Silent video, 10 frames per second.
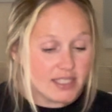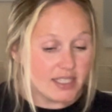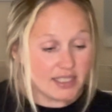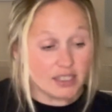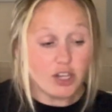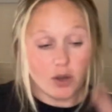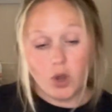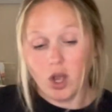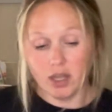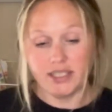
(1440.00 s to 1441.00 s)
is a no
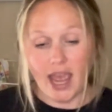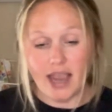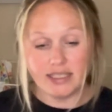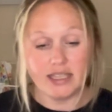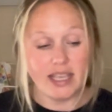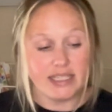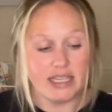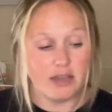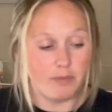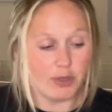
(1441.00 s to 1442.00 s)
contact and they
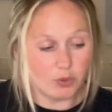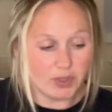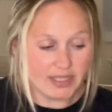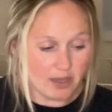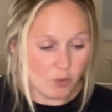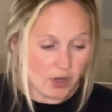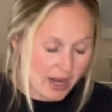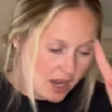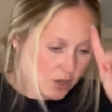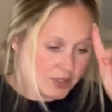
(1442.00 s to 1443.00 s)
didn't build with someone
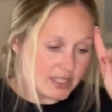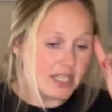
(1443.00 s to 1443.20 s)
else,